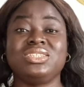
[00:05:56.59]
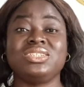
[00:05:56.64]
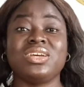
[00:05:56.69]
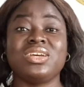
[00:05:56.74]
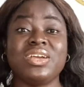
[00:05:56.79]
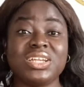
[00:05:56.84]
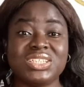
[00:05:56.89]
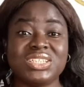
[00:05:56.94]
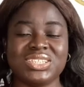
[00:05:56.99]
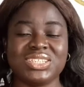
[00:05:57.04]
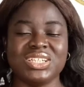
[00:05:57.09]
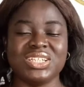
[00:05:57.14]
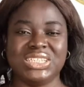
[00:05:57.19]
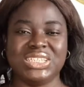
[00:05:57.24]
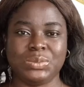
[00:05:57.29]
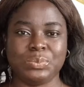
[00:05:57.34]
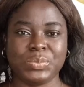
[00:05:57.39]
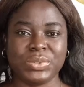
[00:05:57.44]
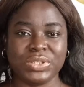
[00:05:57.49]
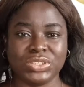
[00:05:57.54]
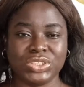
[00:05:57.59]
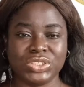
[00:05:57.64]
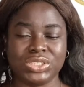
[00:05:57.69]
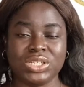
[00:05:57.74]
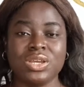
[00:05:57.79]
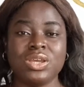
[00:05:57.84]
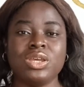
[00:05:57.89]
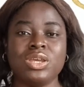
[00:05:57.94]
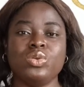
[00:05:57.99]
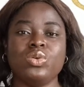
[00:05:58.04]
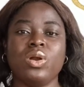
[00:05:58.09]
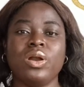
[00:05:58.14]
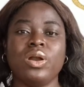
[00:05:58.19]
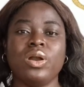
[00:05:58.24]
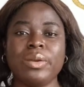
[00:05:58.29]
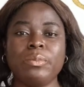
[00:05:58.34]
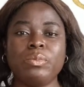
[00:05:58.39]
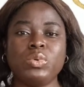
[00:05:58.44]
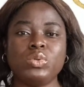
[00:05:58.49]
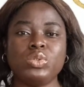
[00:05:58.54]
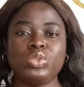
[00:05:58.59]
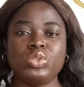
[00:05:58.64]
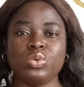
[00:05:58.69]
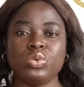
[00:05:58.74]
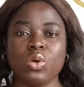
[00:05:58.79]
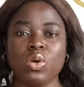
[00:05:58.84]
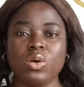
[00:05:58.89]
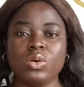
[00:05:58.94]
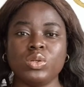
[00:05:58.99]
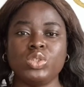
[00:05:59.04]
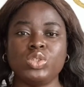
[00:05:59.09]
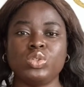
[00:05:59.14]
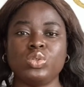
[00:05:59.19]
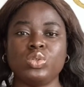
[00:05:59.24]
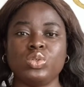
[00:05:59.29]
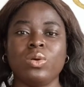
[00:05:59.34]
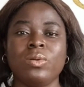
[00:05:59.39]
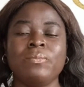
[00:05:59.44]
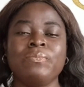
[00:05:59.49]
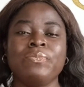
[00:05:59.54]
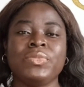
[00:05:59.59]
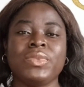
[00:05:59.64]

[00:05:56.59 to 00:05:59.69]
terse in speech, you are able to also